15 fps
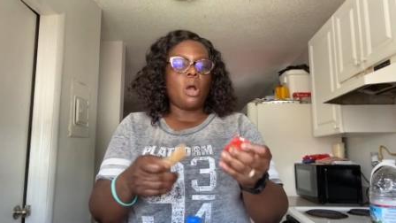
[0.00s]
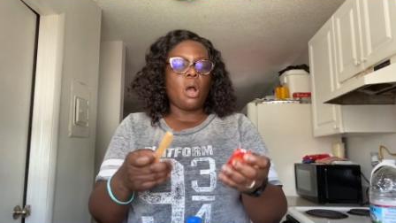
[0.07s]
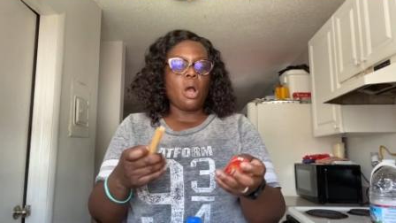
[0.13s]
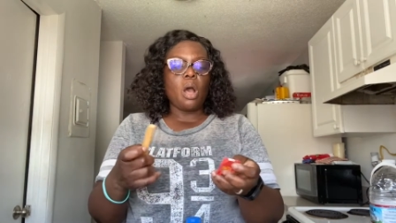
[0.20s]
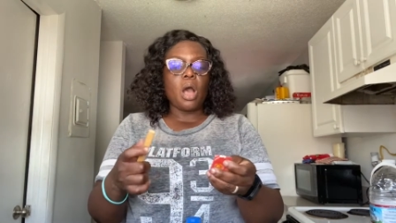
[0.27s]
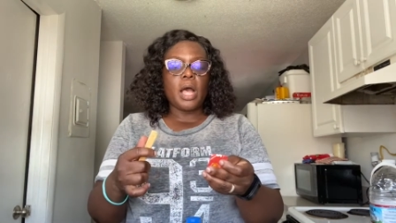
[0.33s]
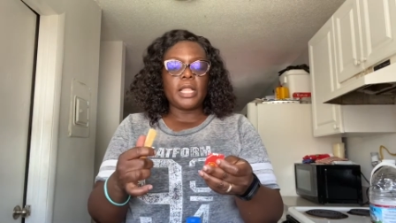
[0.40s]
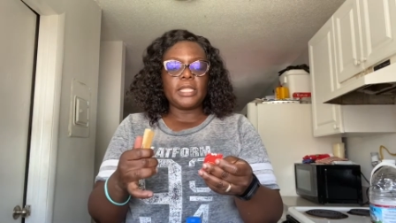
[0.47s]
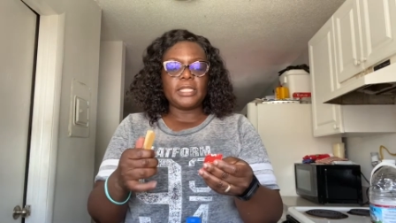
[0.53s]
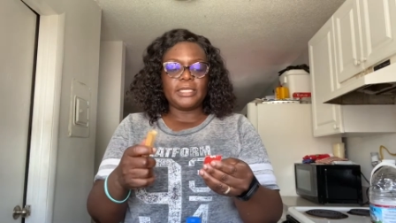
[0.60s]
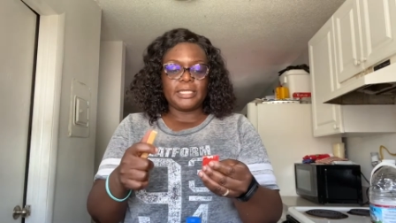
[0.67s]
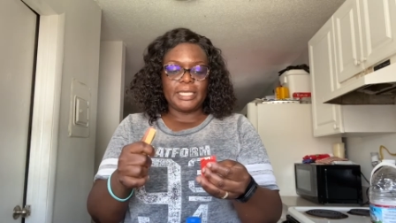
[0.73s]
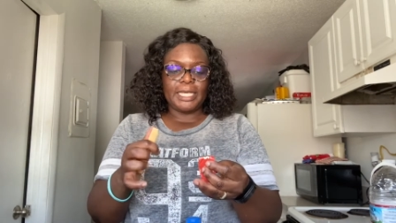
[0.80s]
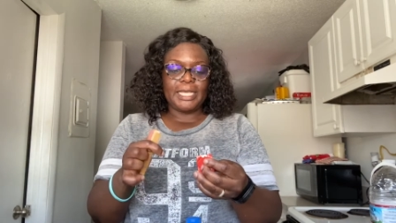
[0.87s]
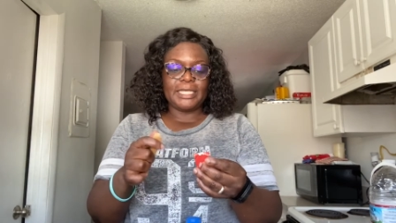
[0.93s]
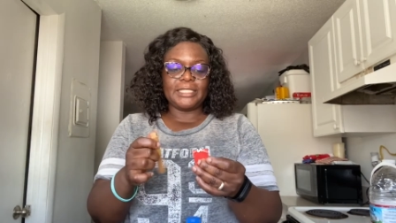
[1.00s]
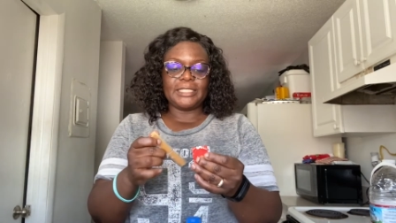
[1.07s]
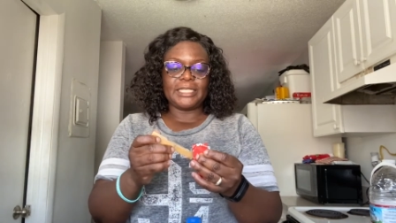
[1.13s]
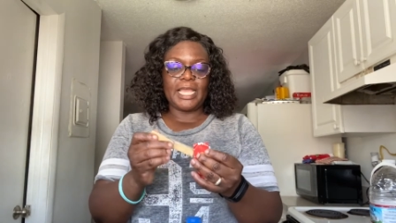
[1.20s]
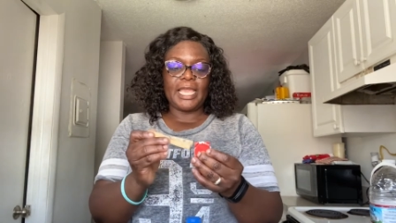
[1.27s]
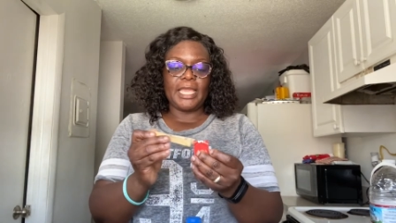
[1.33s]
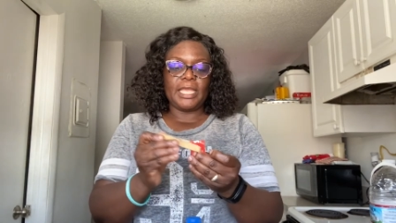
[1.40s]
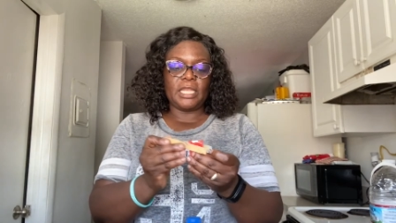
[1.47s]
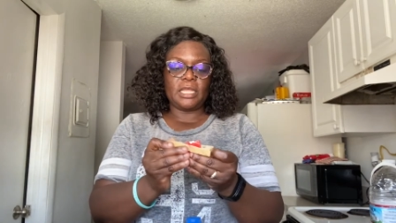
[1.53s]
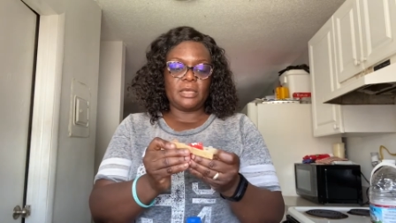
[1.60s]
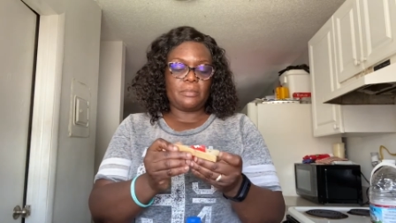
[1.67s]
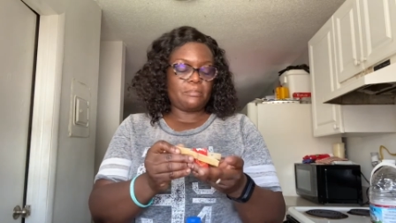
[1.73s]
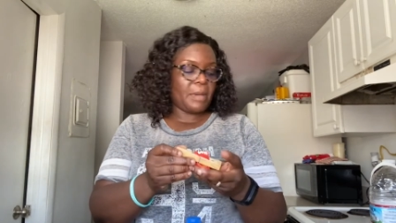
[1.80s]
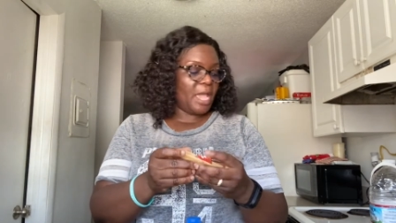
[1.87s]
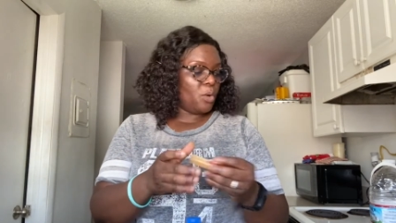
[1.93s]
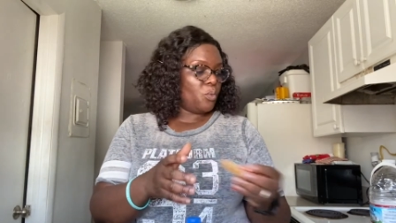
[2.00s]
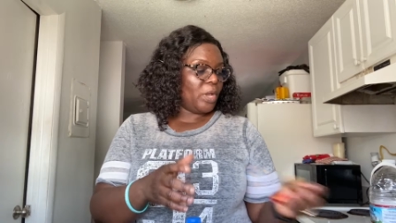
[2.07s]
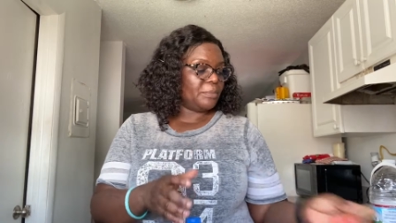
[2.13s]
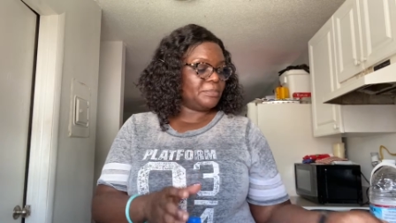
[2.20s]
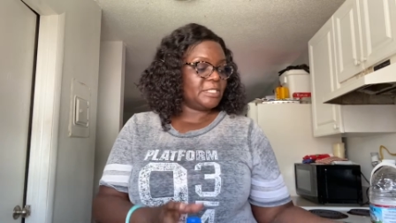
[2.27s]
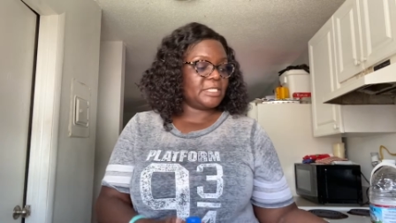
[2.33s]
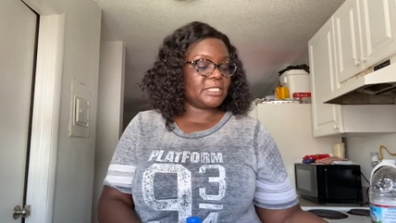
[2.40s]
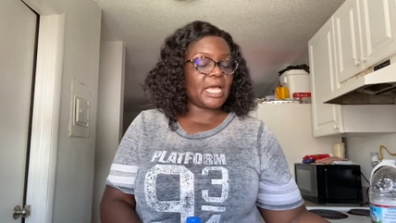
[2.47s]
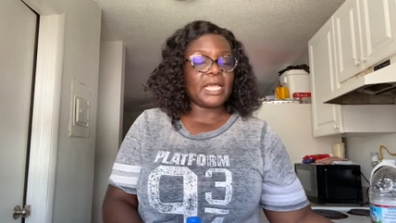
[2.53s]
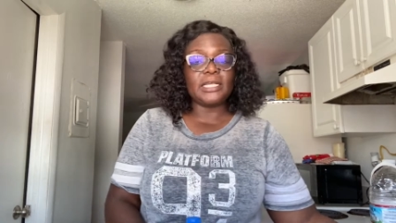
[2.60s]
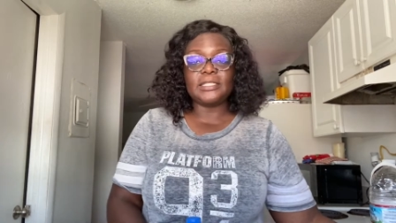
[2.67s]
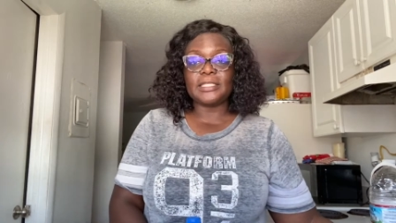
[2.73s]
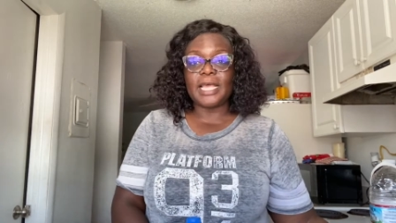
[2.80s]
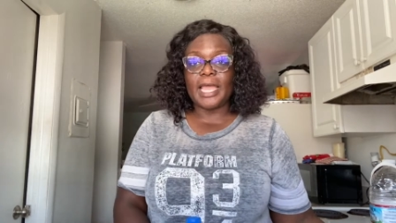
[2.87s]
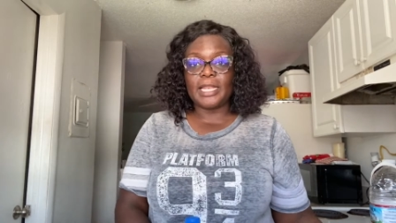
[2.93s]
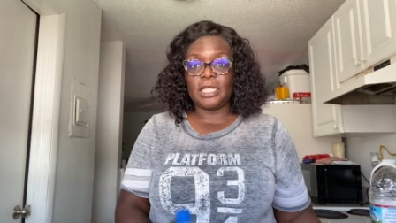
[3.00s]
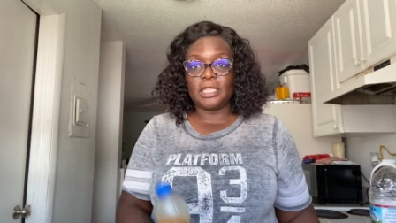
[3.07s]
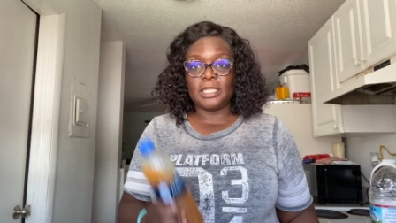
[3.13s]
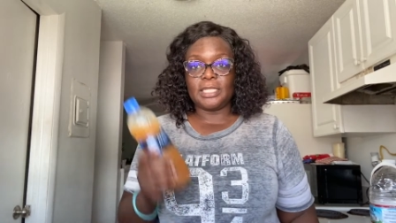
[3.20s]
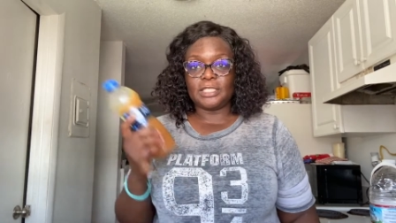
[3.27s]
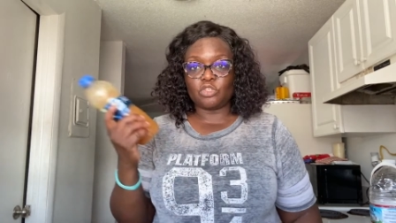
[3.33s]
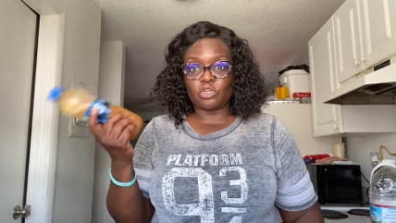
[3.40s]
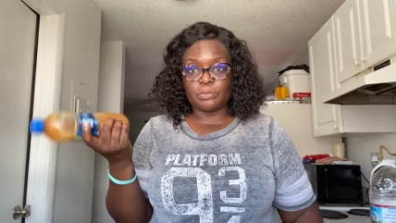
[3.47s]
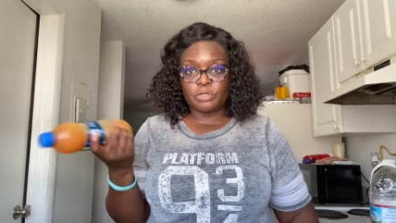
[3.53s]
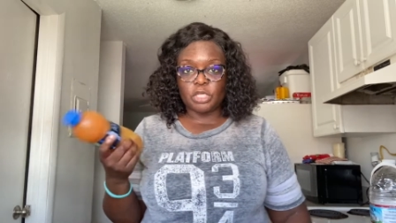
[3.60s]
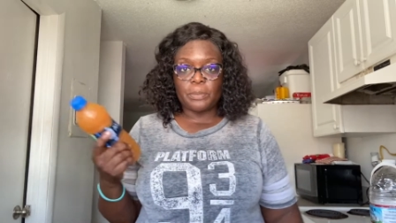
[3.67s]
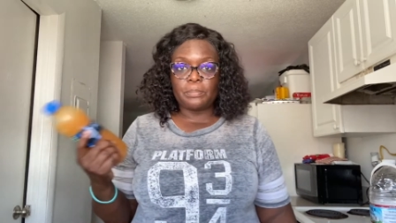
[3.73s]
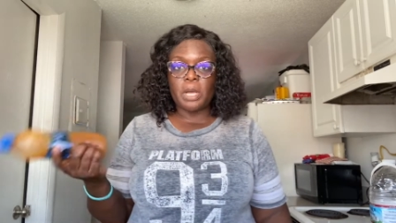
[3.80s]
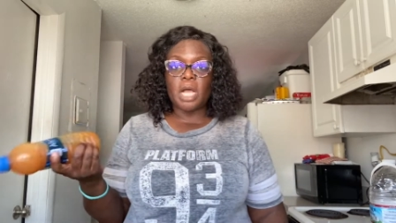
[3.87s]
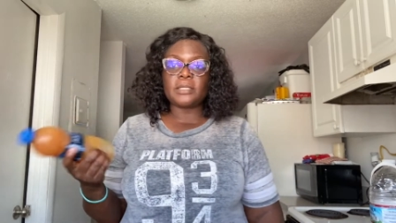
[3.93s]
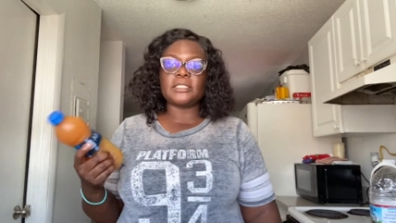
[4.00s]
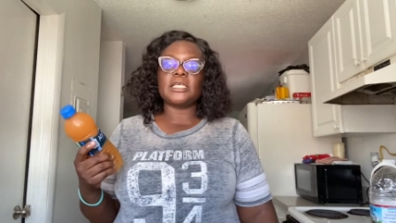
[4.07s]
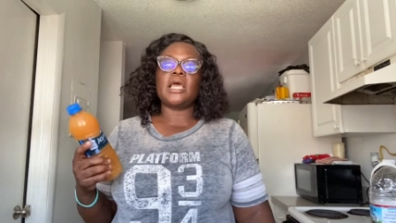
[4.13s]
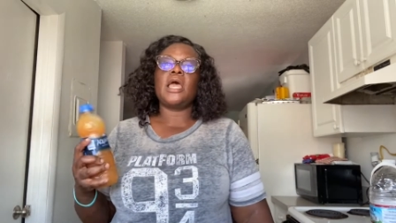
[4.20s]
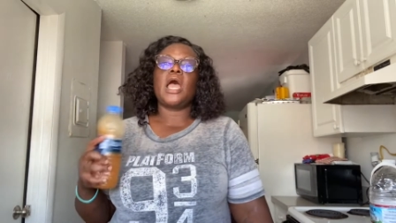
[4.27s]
all is in my website and in the description box